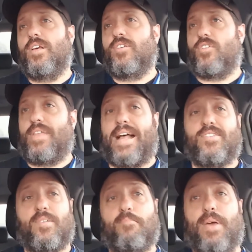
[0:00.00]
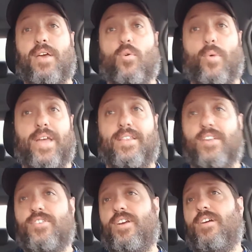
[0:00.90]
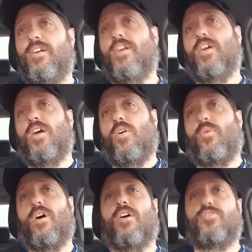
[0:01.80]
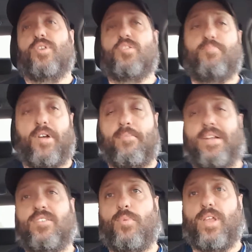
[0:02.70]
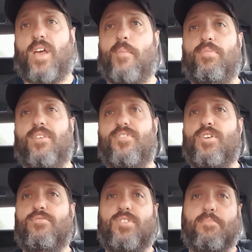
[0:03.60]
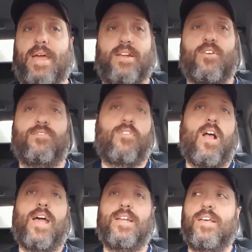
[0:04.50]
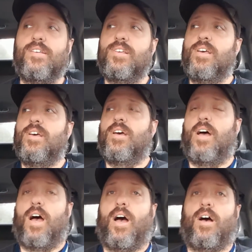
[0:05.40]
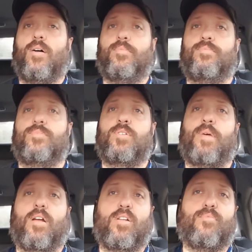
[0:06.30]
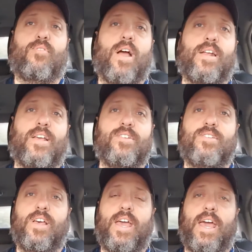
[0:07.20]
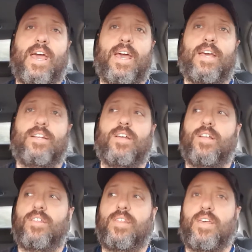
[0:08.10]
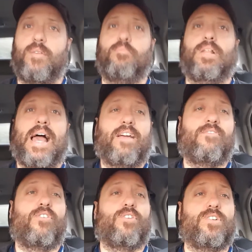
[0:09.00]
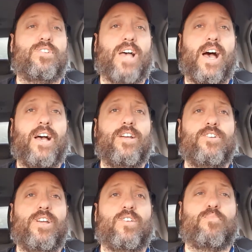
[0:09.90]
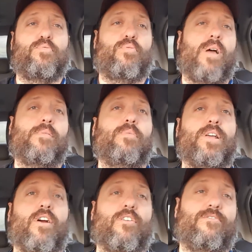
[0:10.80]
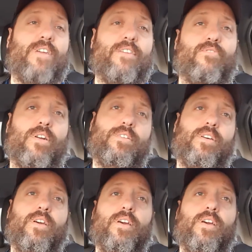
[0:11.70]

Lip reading: So that's the big win this year. We also experimented with a couple of new tomato varieties, some heirloom varieties, and the black Vernissage is probably our favorite.